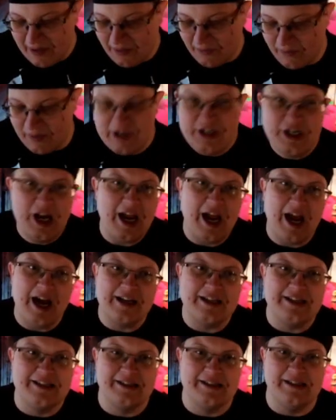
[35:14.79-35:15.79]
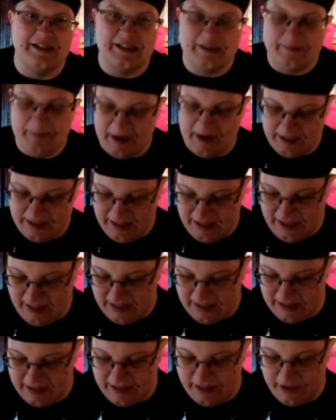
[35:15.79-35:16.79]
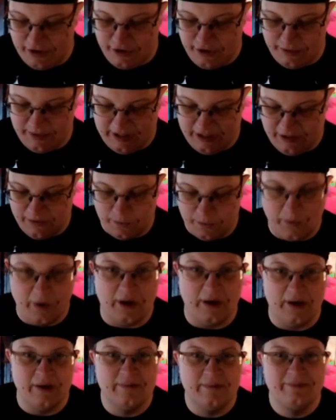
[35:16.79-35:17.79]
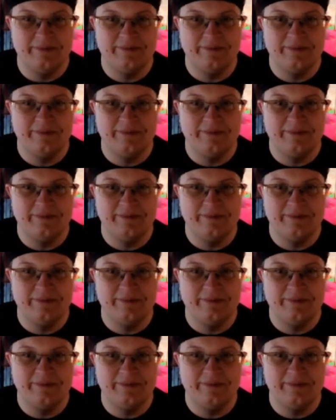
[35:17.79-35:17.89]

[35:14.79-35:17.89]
Which I honestly expected. He is the newest one.